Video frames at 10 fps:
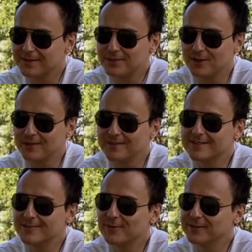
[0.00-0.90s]
As long as
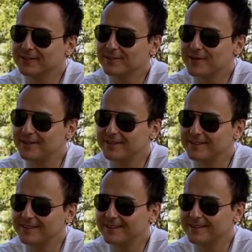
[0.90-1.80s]
it's holding green on the
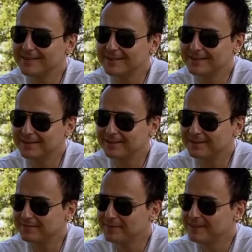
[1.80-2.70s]
day, that uh,